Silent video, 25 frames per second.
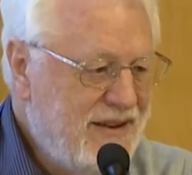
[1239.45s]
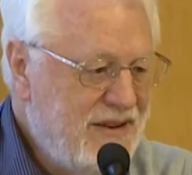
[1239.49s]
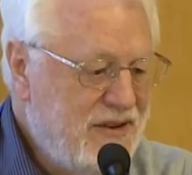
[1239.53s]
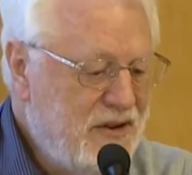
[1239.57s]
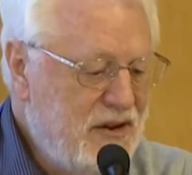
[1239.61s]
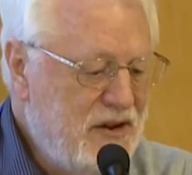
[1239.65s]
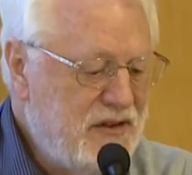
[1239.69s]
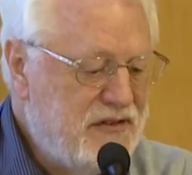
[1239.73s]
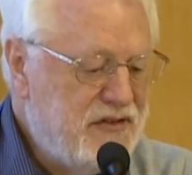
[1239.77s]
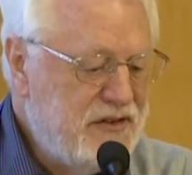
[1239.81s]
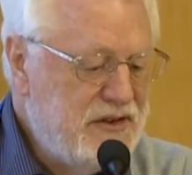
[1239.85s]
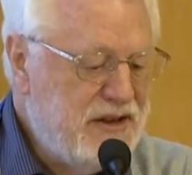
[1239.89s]

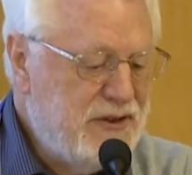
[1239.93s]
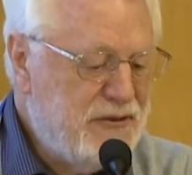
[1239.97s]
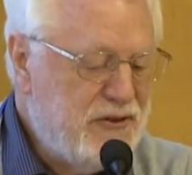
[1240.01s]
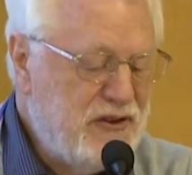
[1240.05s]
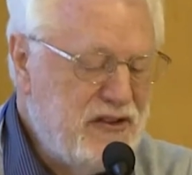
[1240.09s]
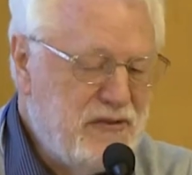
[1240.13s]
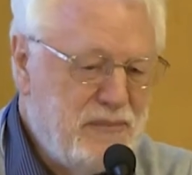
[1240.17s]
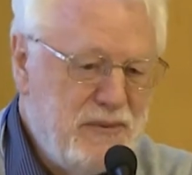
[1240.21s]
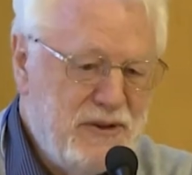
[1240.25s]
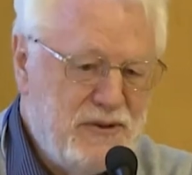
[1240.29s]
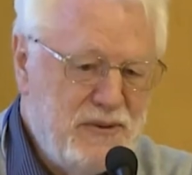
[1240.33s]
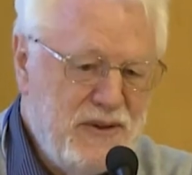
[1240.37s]
Notice the
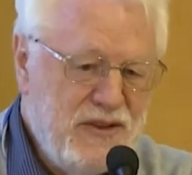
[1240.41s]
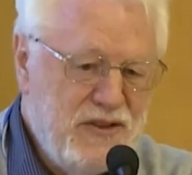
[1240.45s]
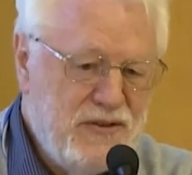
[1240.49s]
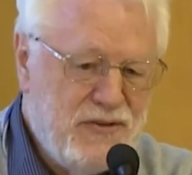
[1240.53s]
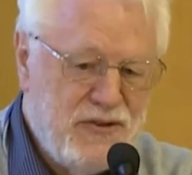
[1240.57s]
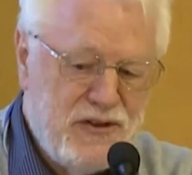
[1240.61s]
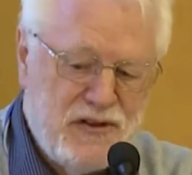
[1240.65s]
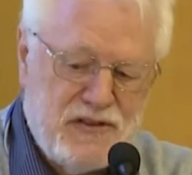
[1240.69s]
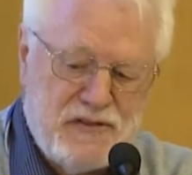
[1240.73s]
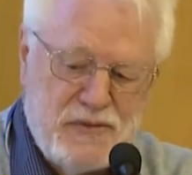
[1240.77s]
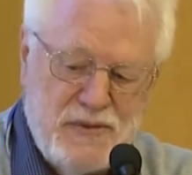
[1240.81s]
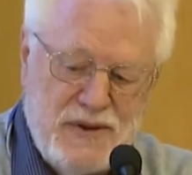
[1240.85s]
difference between the
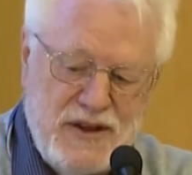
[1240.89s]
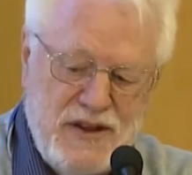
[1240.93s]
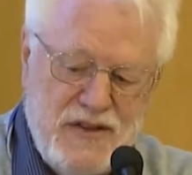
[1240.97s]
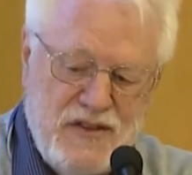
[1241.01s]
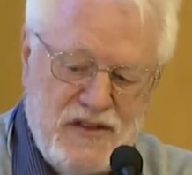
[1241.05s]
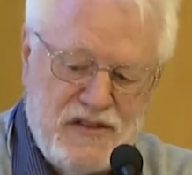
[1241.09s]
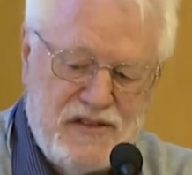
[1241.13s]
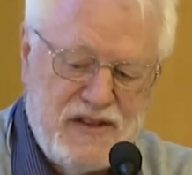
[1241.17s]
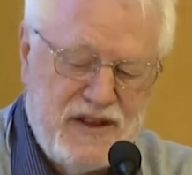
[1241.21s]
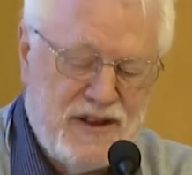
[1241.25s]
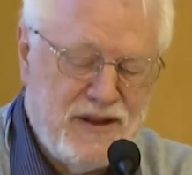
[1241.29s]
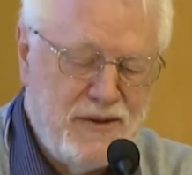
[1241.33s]
first one and
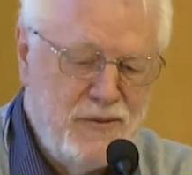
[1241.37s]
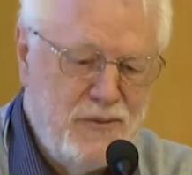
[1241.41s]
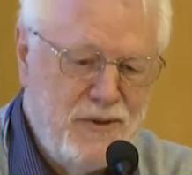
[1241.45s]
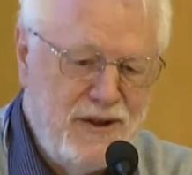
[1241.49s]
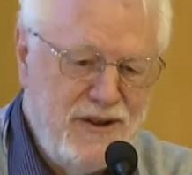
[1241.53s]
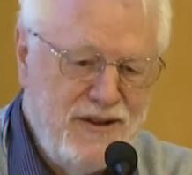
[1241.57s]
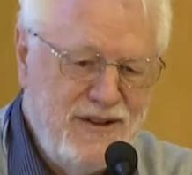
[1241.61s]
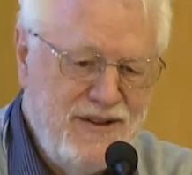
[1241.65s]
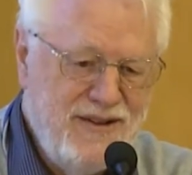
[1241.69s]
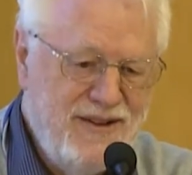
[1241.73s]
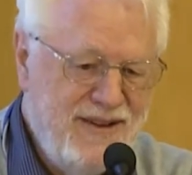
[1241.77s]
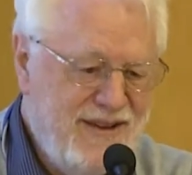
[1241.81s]
the second
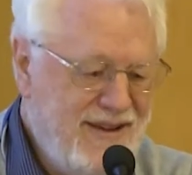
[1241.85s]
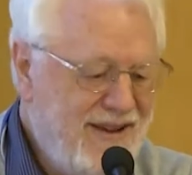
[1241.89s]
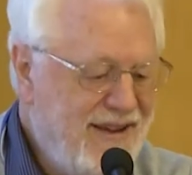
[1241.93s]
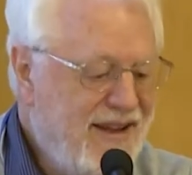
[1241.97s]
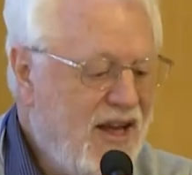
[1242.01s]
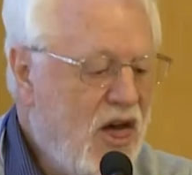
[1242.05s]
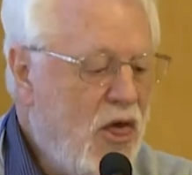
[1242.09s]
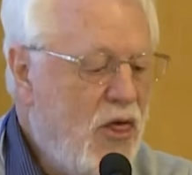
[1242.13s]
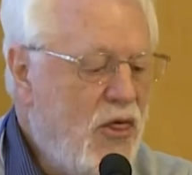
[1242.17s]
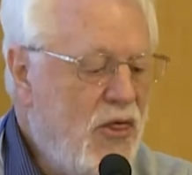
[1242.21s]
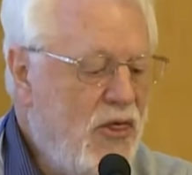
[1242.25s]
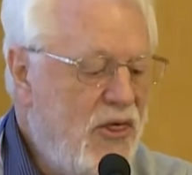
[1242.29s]
one?
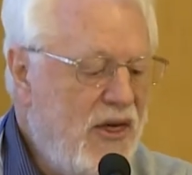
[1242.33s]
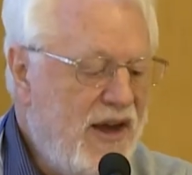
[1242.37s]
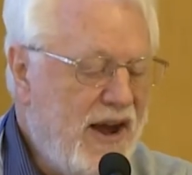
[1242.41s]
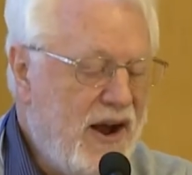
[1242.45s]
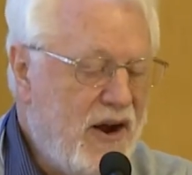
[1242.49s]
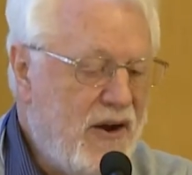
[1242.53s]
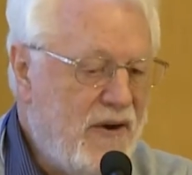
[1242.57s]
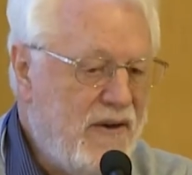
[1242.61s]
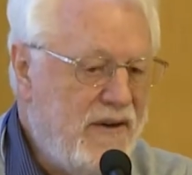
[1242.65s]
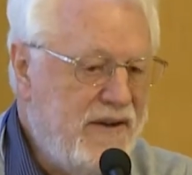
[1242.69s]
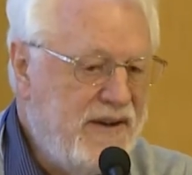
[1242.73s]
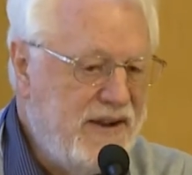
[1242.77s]

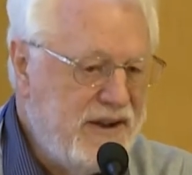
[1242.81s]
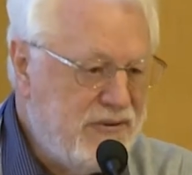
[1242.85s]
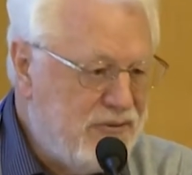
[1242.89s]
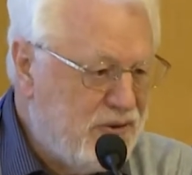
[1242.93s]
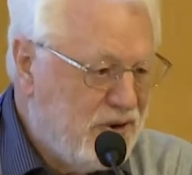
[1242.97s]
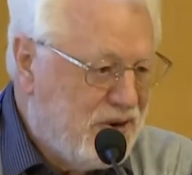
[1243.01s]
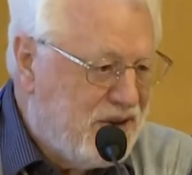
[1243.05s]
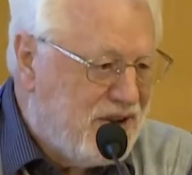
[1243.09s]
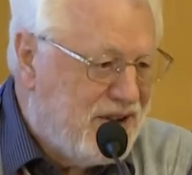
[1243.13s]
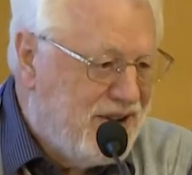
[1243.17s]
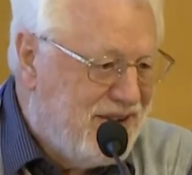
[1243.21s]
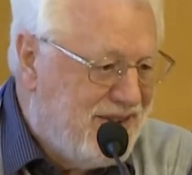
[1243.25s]
They're
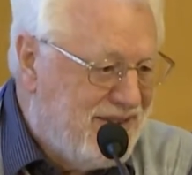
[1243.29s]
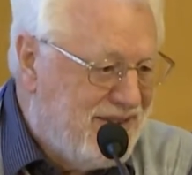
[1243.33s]
different.